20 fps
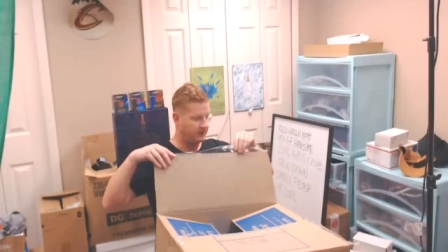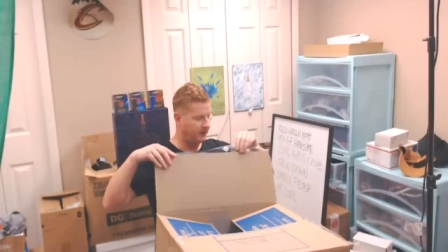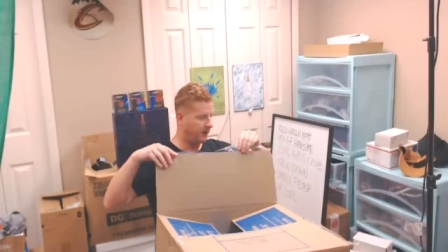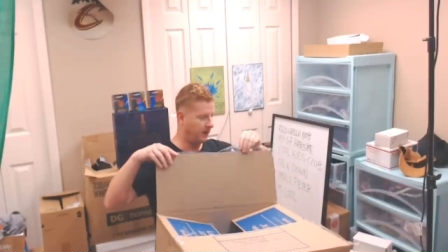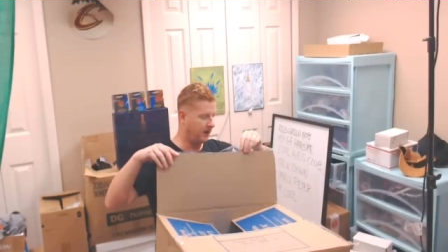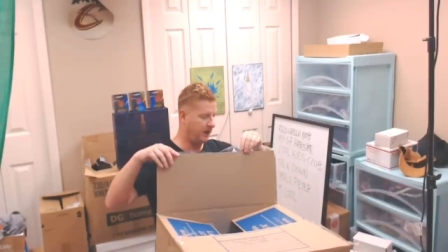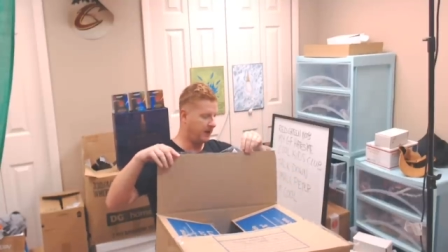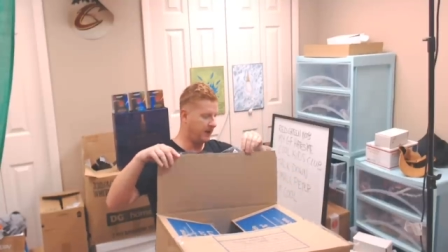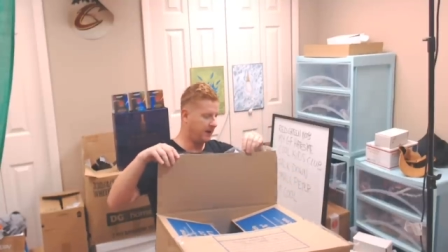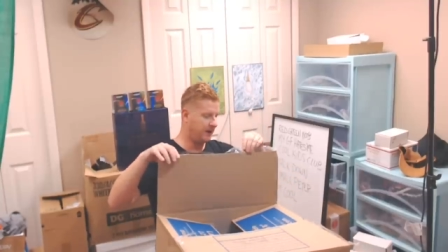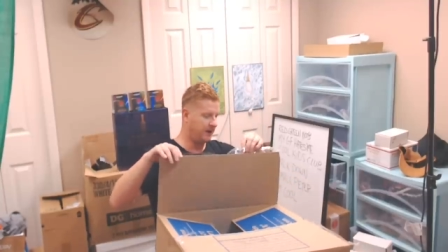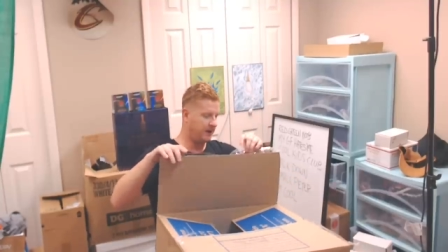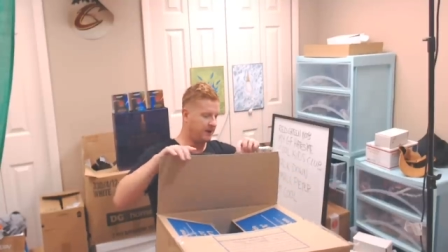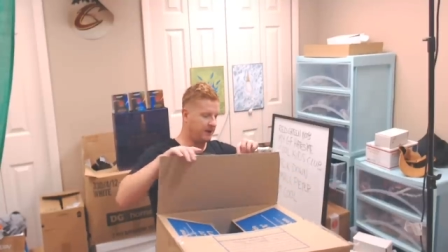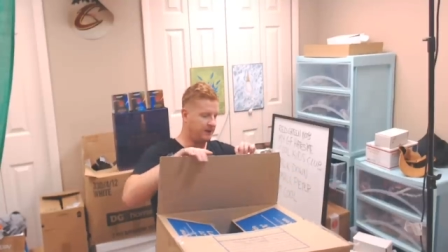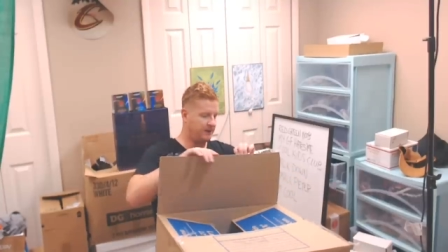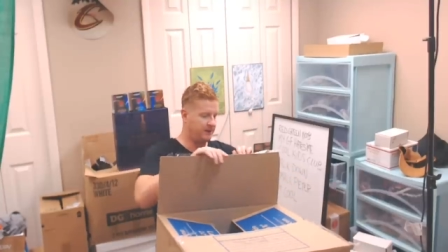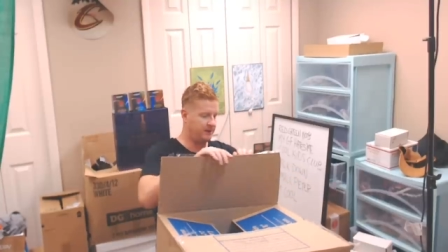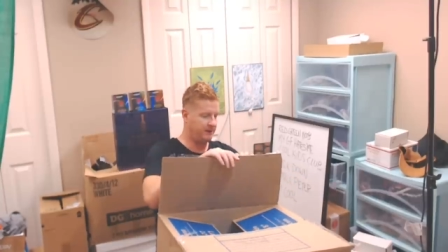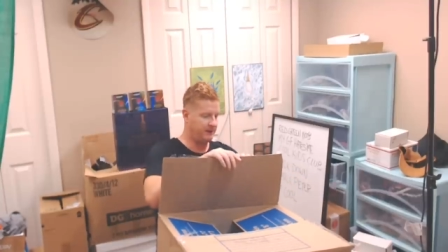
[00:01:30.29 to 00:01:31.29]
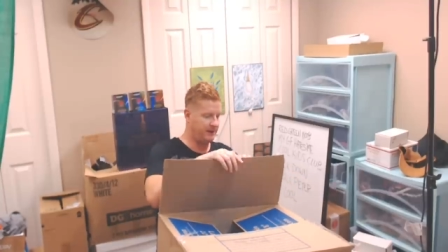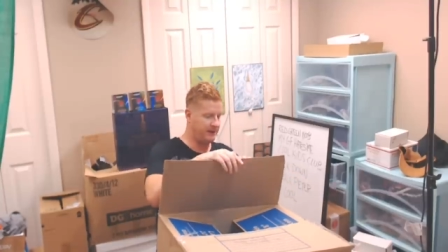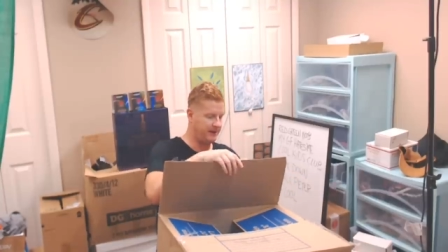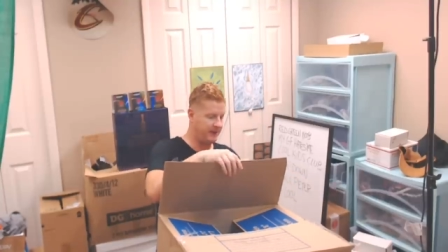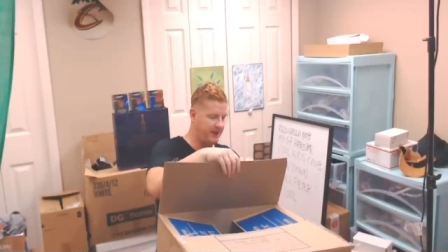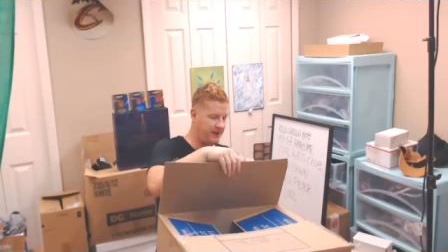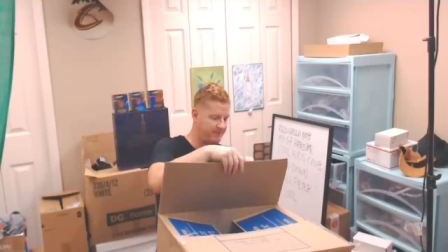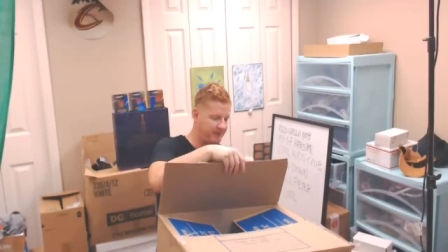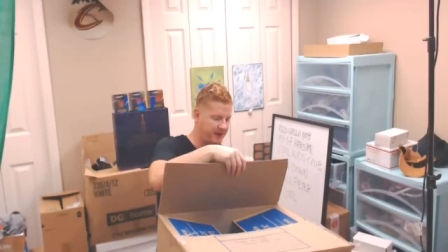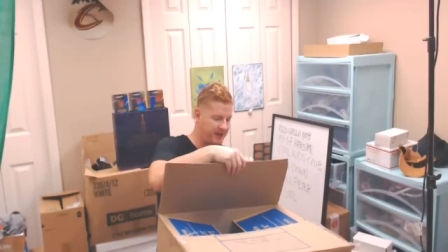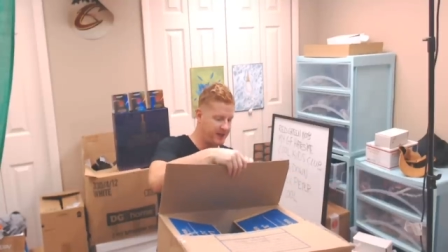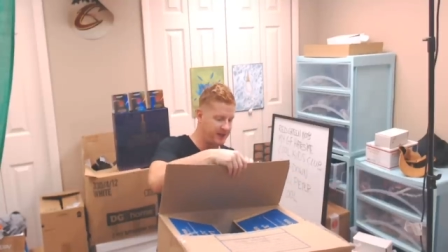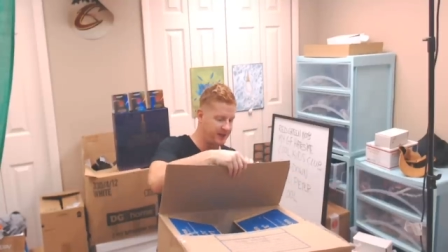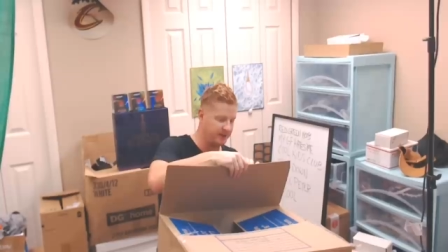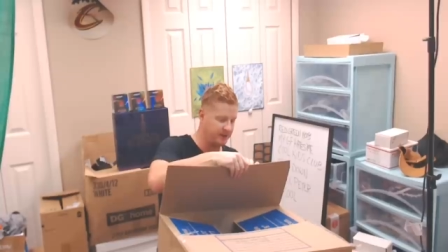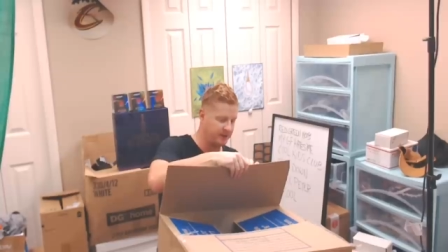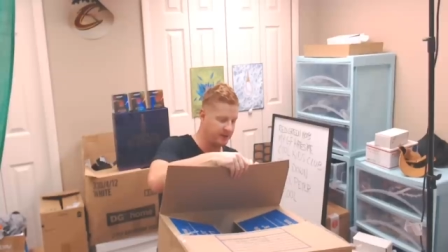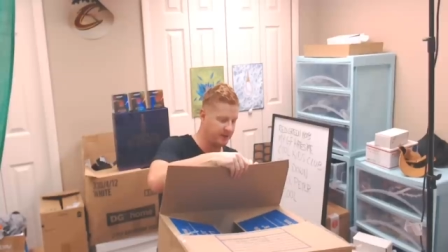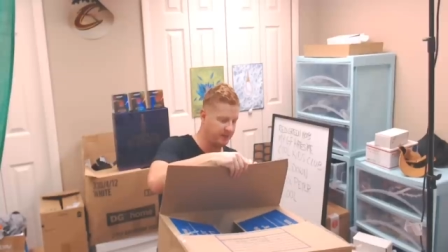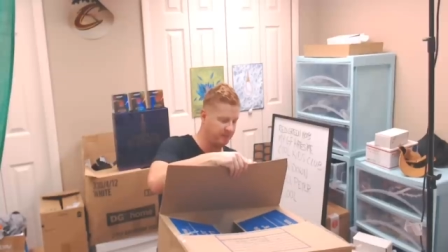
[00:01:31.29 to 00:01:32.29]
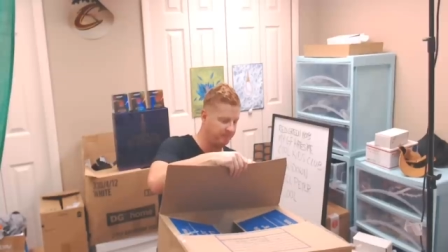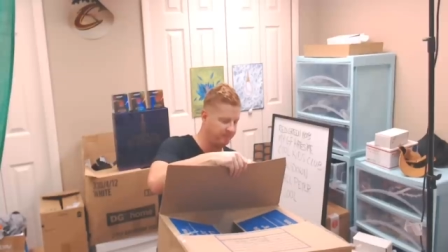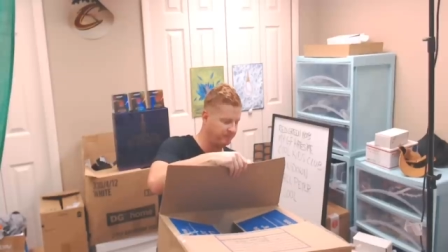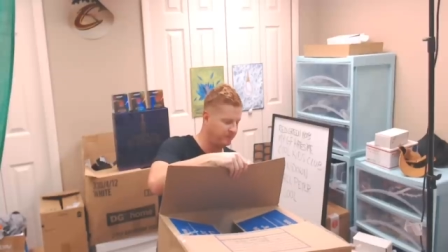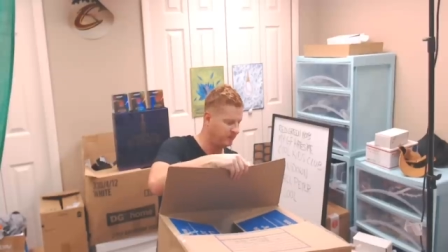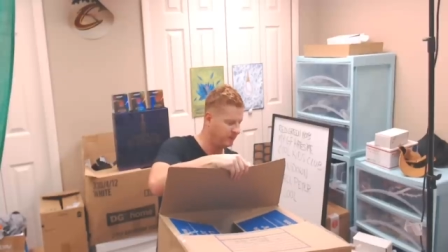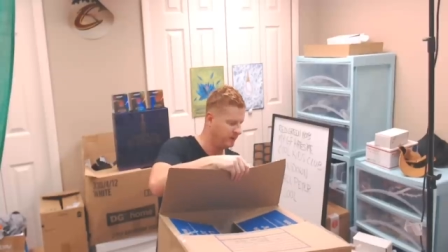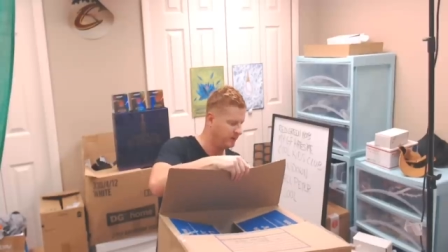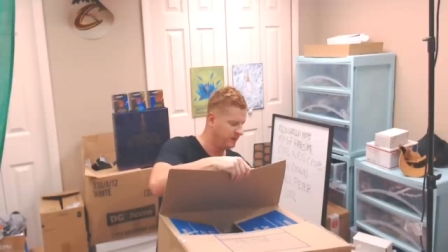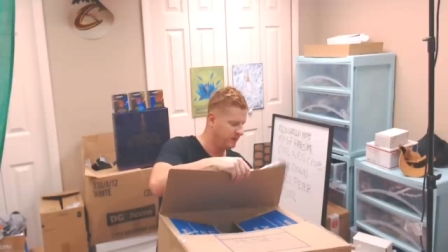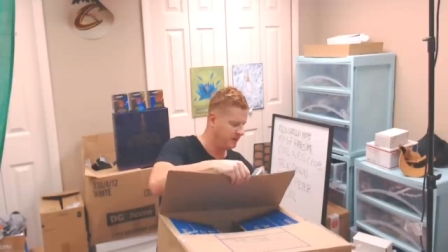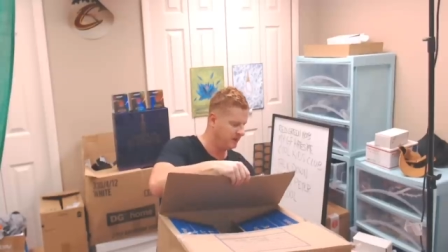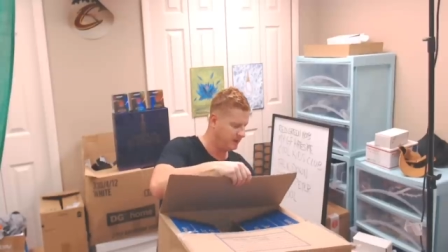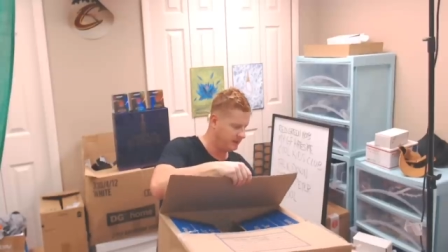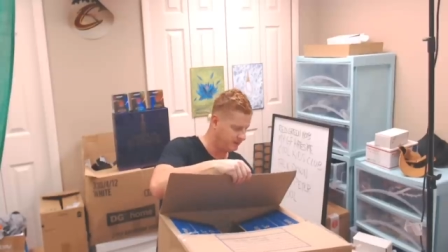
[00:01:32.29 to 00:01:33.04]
uh, and having at it, you know. It